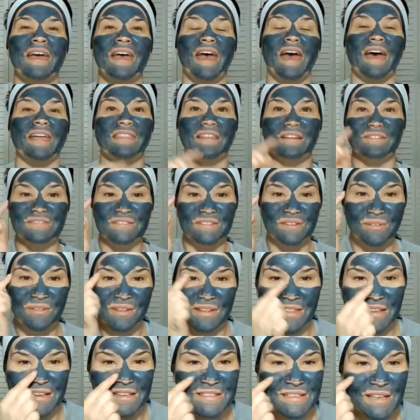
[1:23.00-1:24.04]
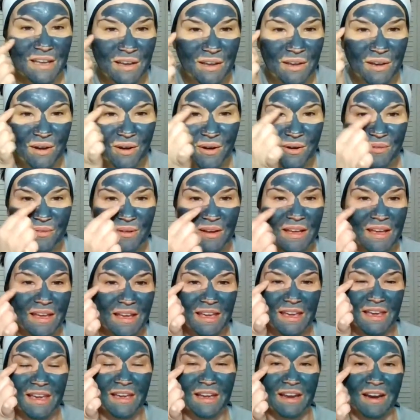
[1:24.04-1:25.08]
And those are the only things that go
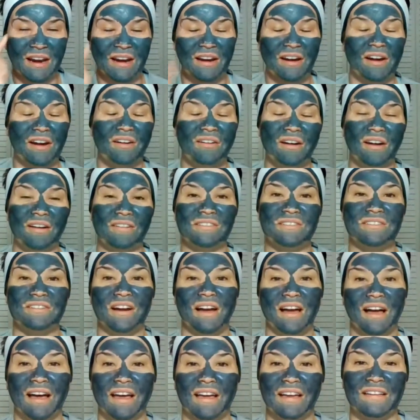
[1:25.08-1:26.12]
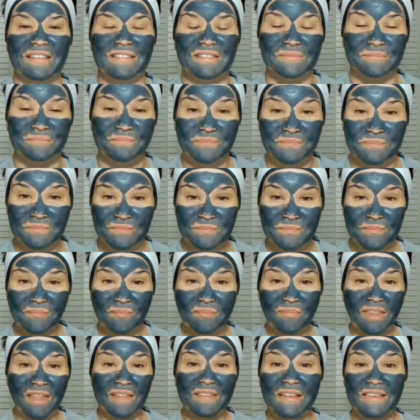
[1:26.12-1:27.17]
here around your eyes.
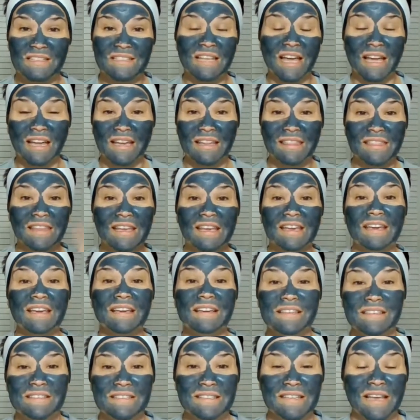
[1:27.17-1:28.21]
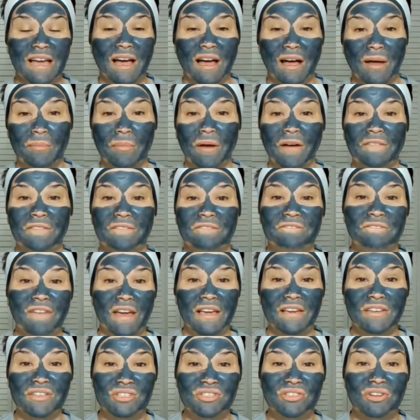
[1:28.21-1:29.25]
The second thing is
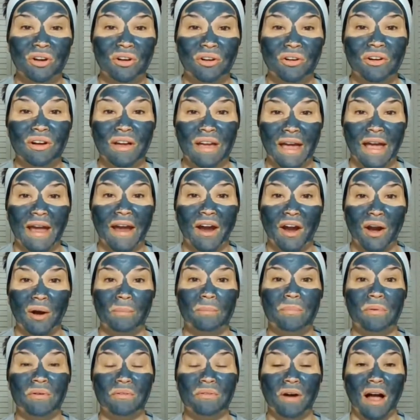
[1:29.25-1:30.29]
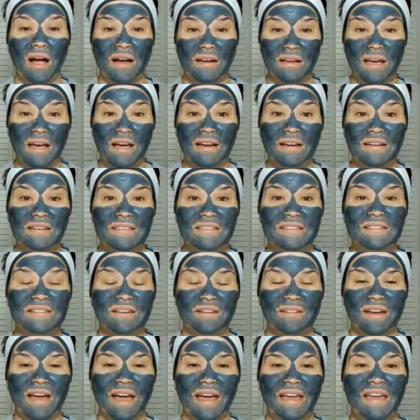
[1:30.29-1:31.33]
facial care products,
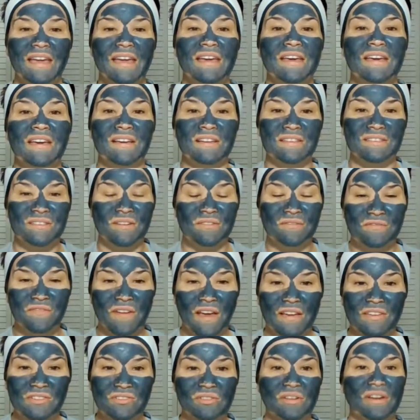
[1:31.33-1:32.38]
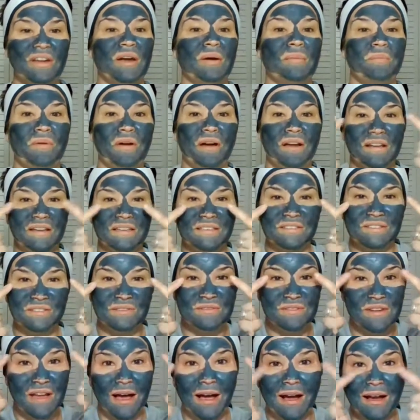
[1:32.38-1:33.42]
okay? So facial care products
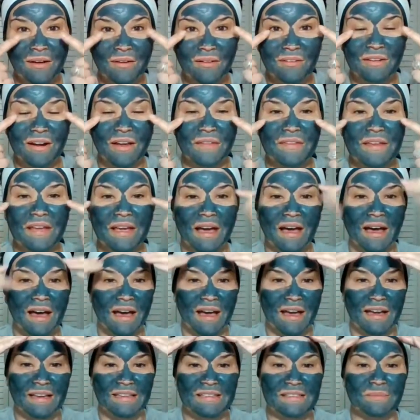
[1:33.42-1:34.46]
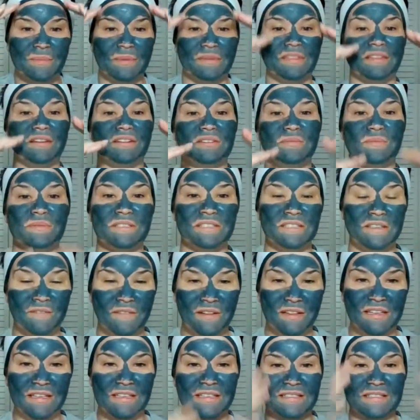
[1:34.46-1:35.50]
do not go around the eyes, but they're
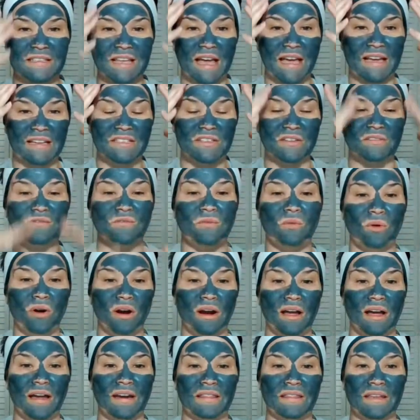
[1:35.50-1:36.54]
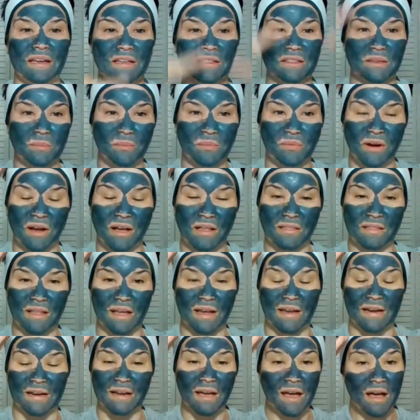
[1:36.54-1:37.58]
specifically designed for kind of like the brow
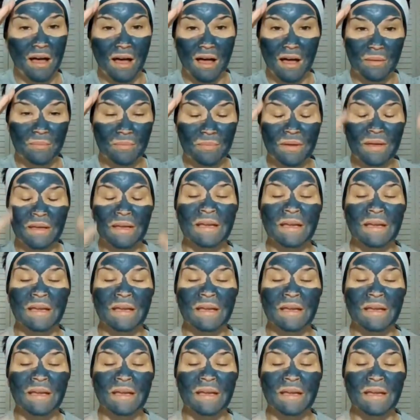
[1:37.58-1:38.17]
line up.